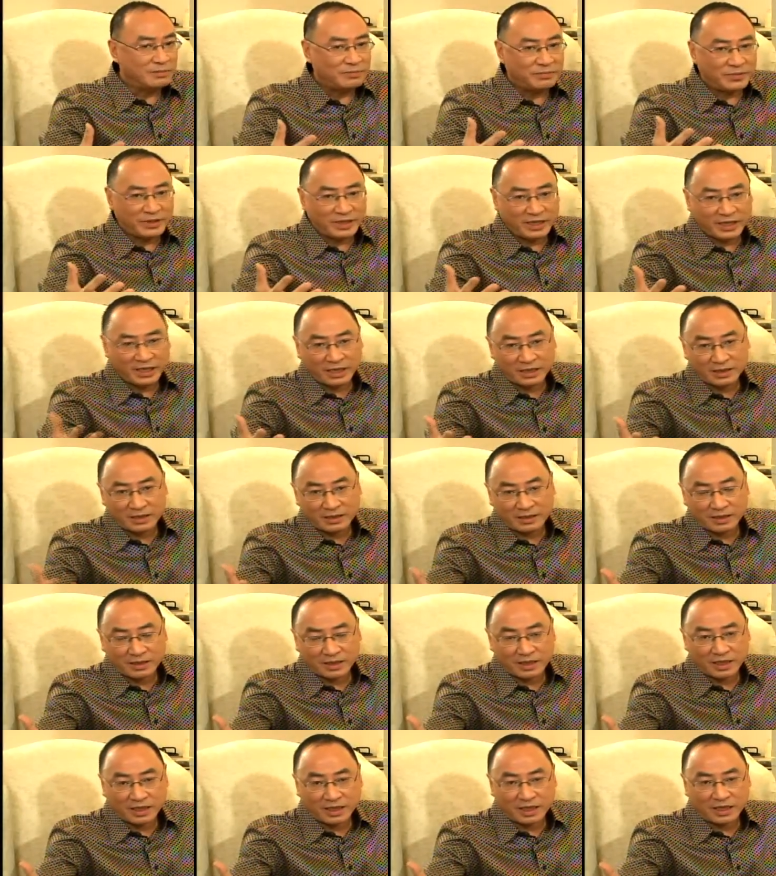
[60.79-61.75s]
Be it
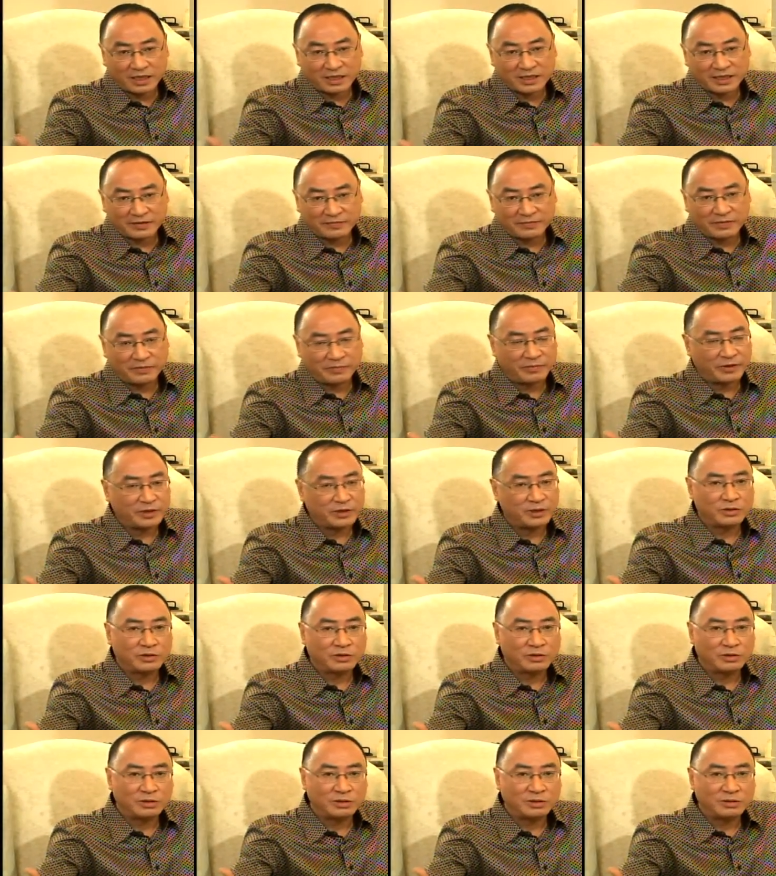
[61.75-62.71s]
a
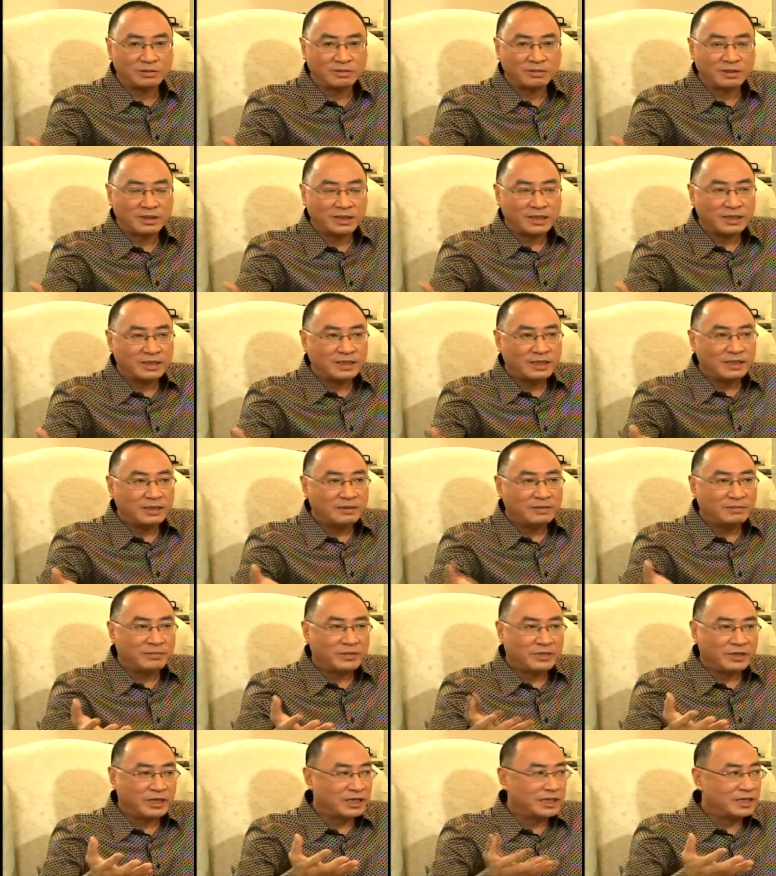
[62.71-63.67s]
subdivision,
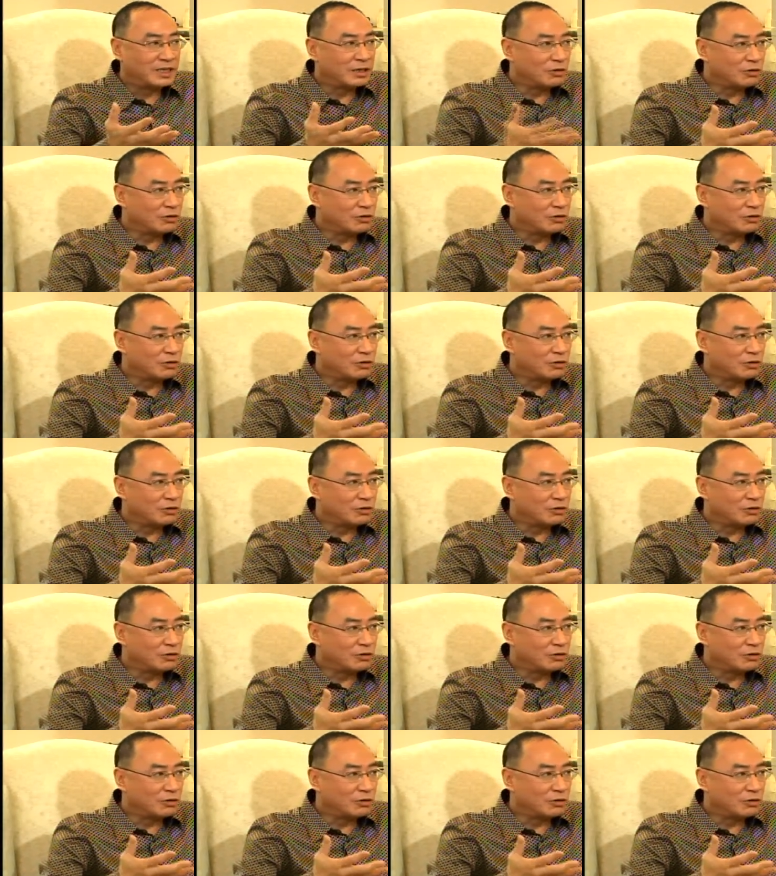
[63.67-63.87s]
be it a